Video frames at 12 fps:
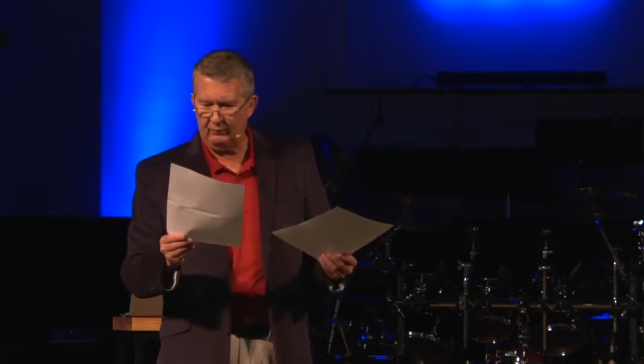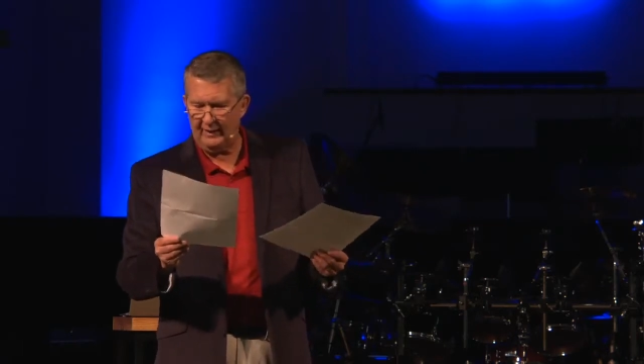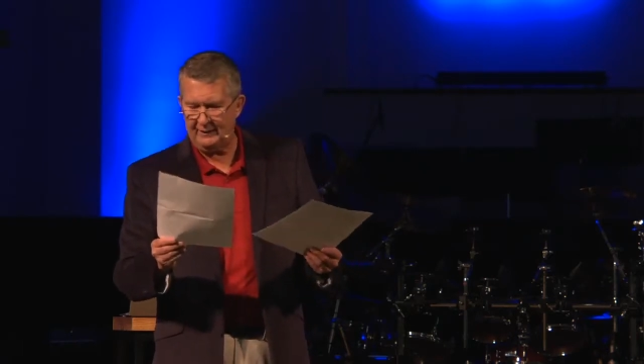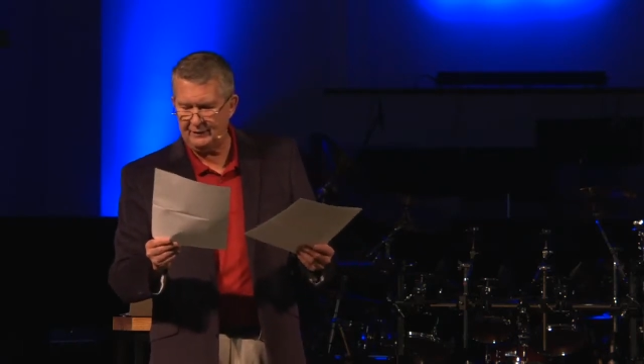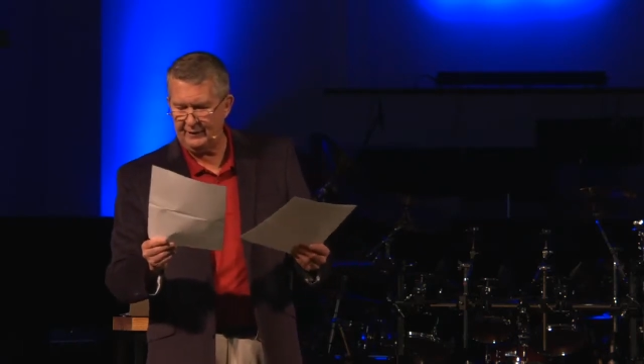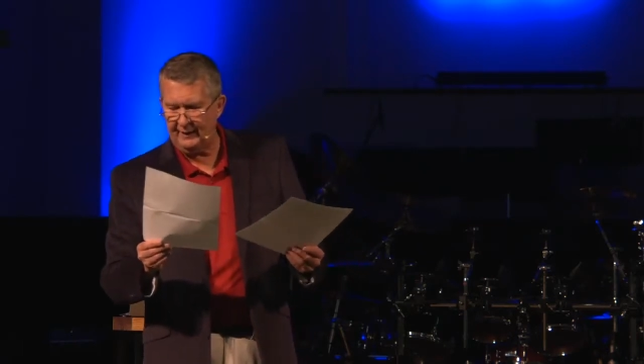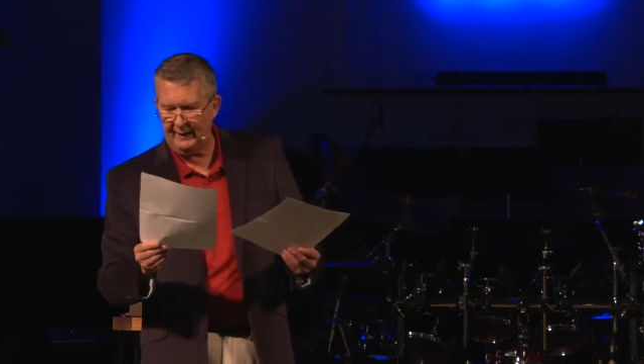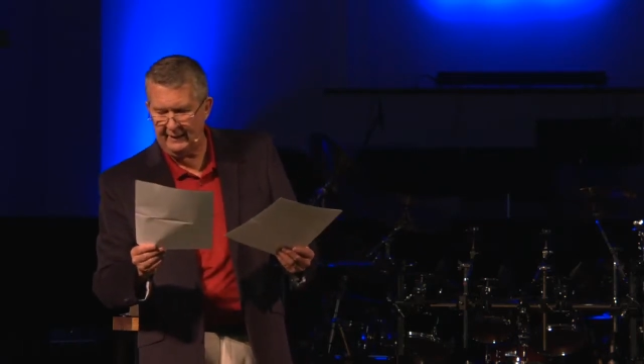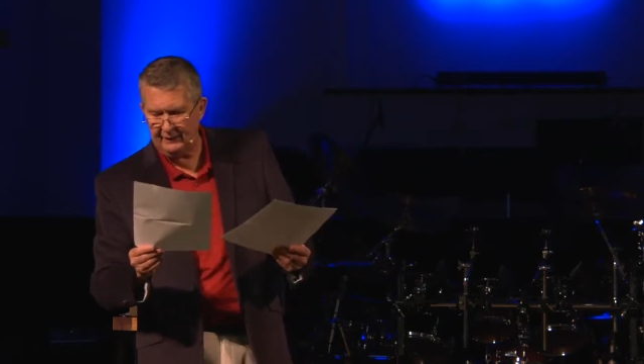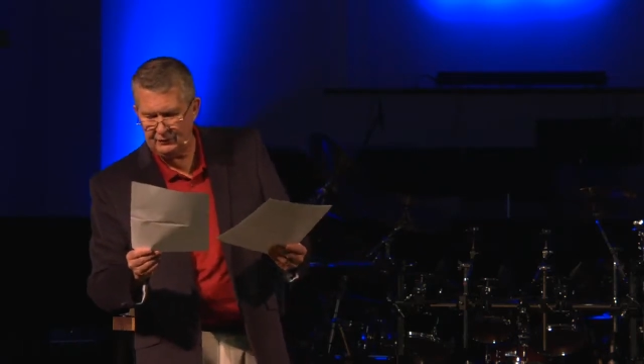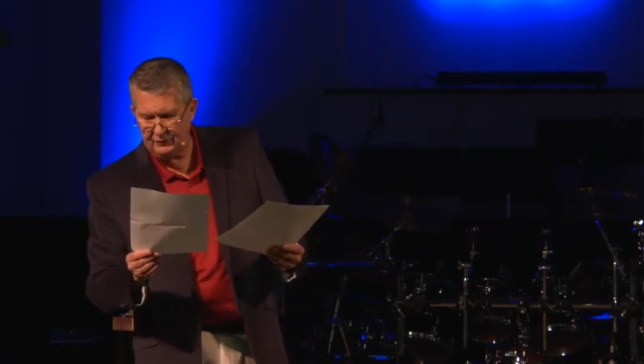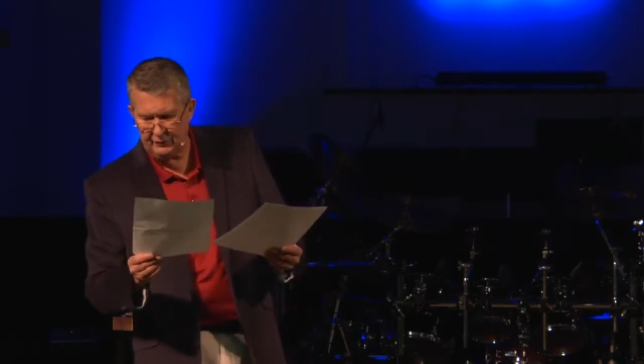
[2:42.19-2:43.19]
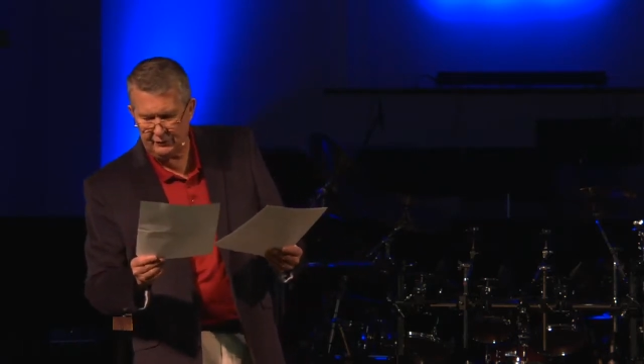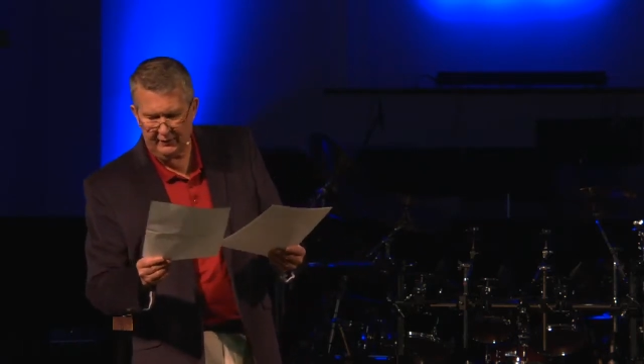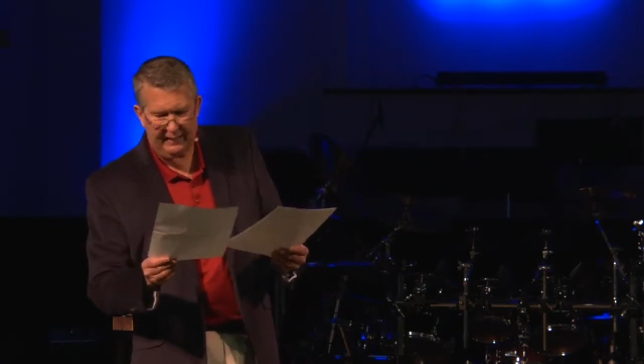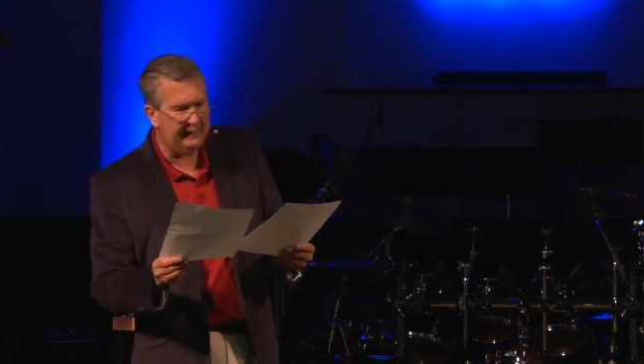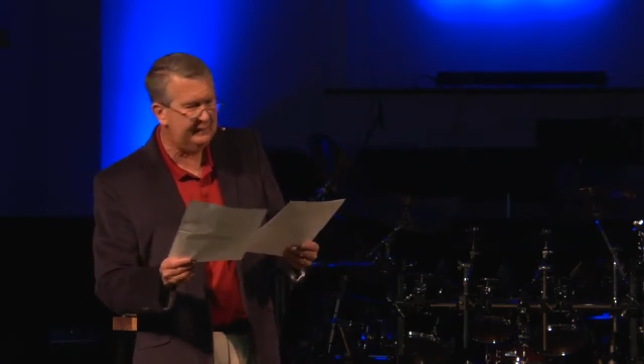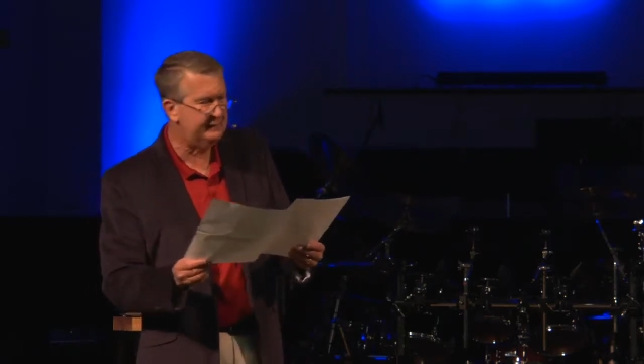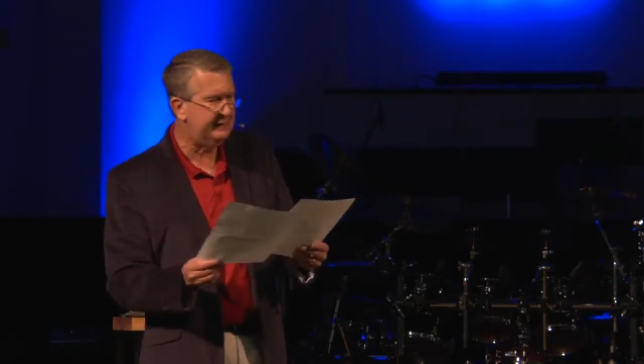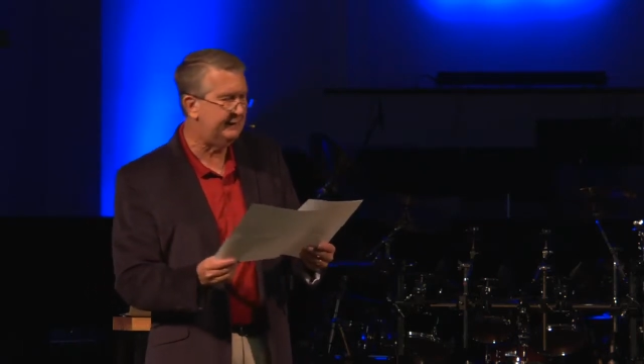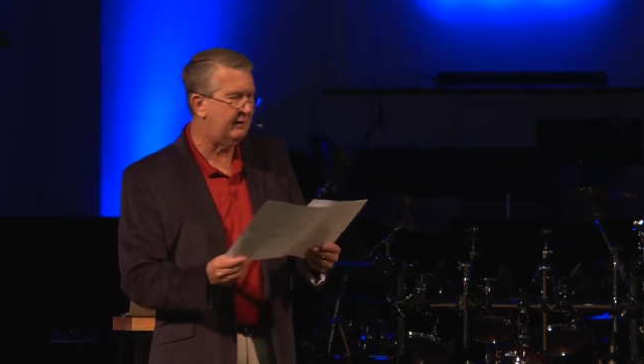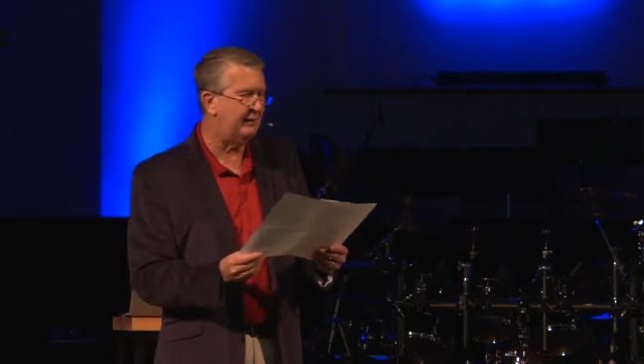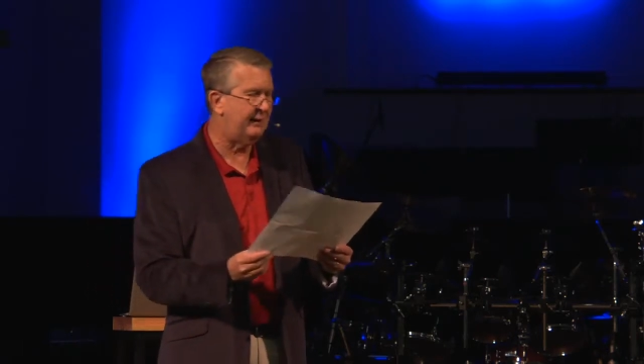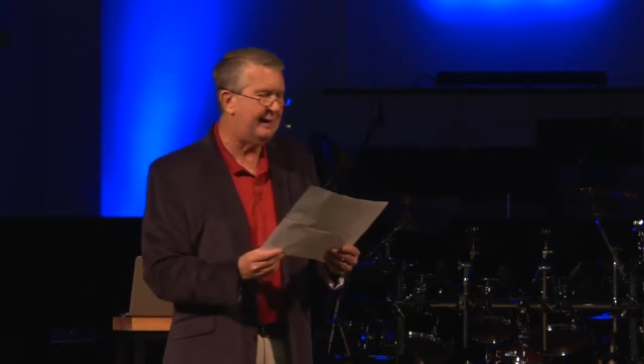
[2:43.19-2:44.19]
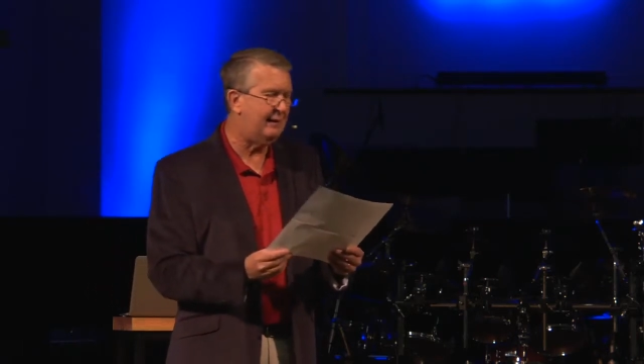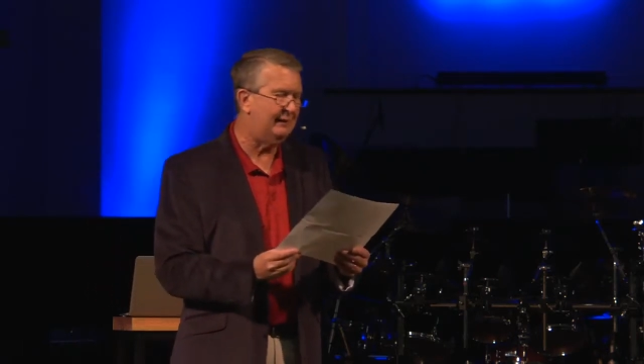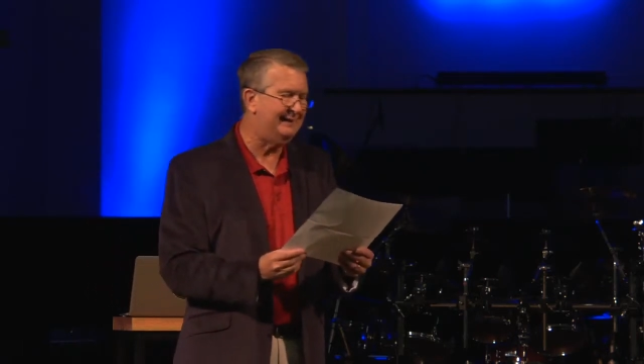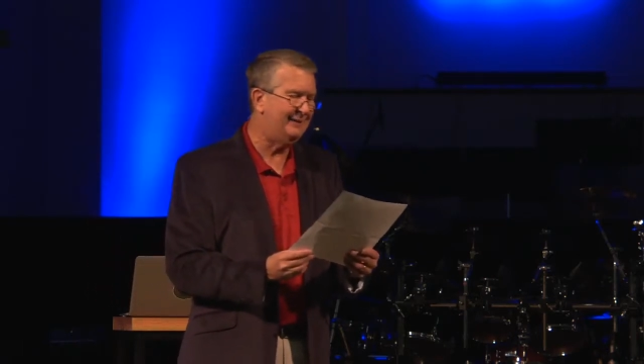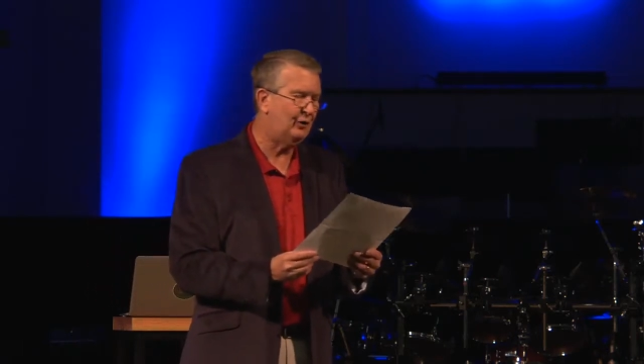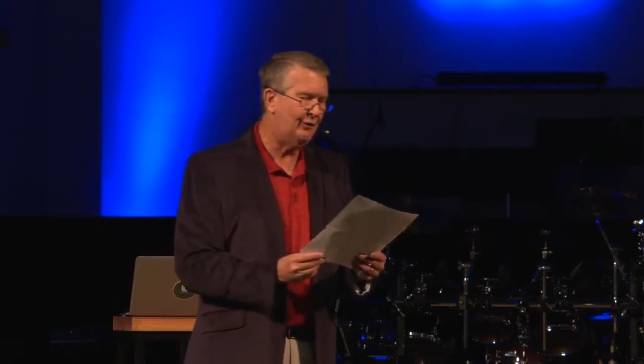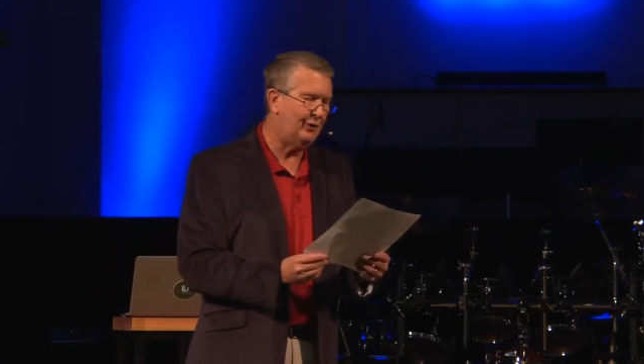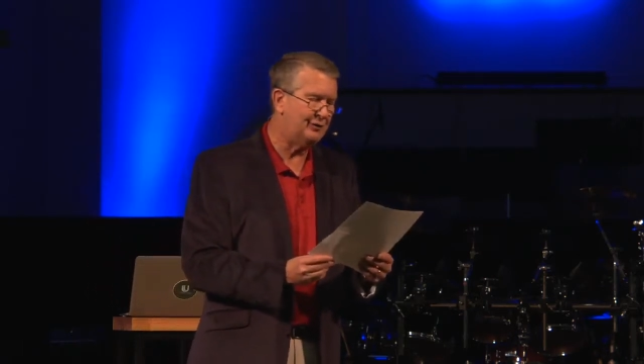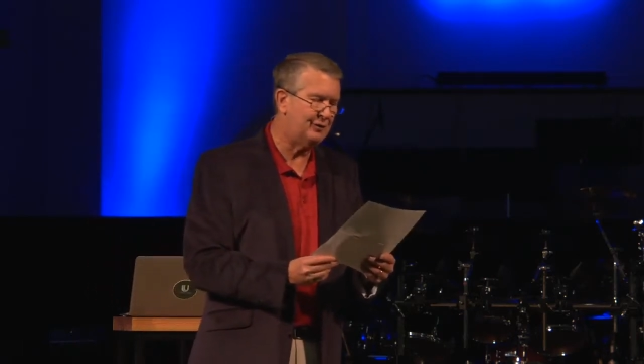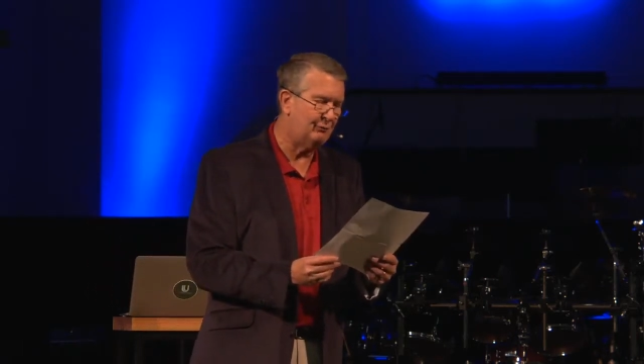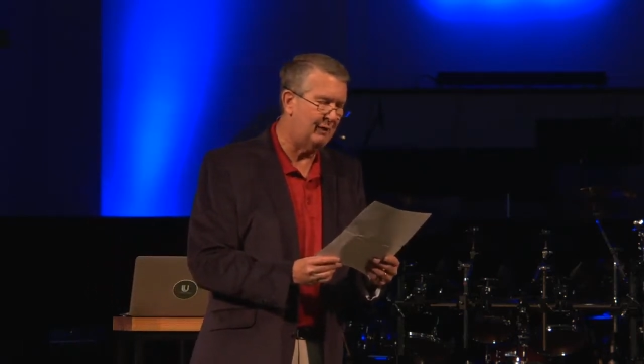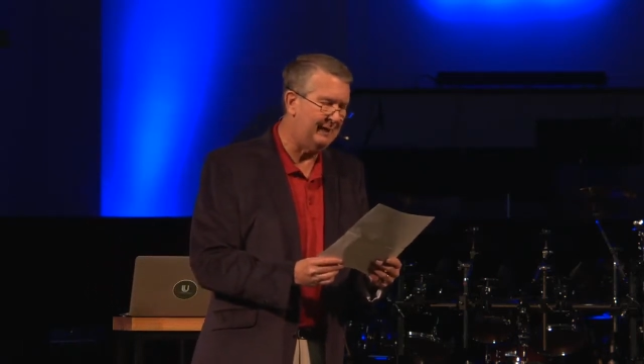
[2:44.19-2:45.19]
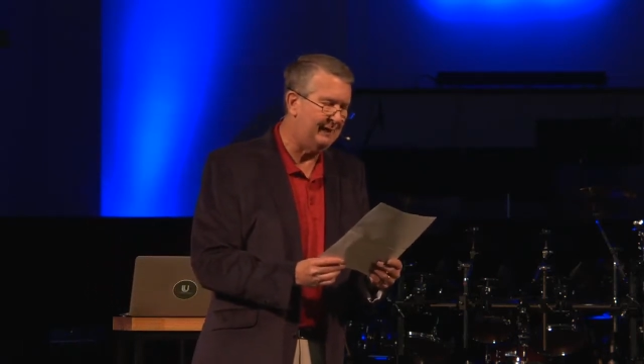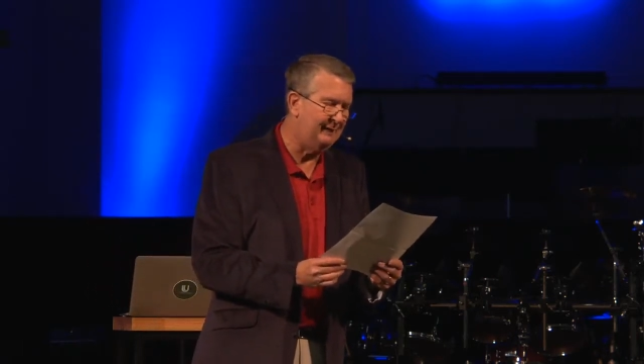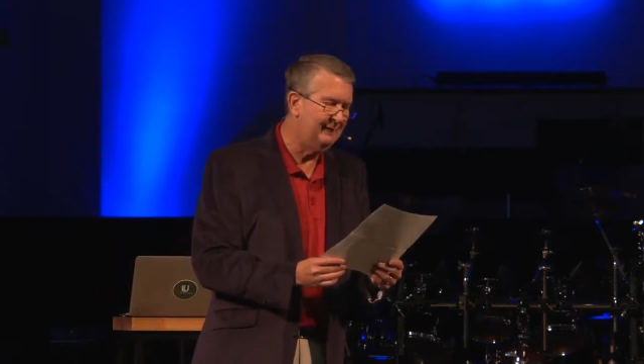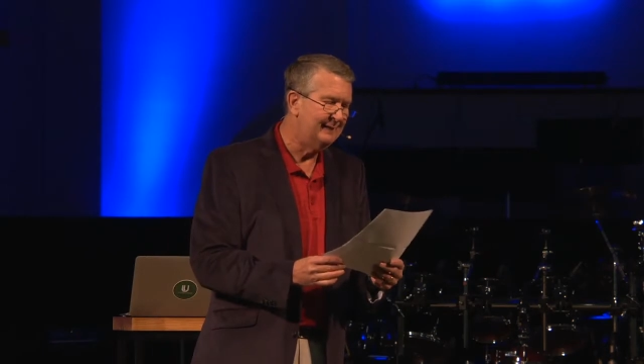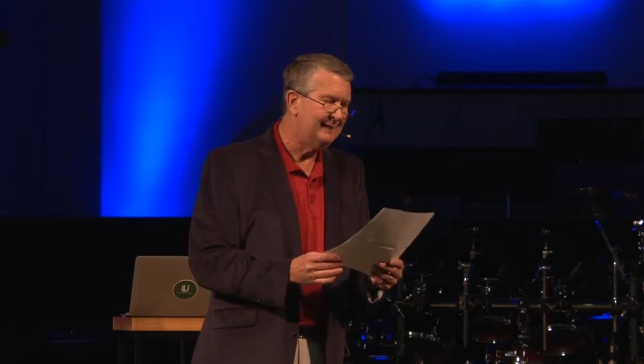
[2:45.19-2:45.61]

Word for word: ranging in age 2 to 18, are now incarcerated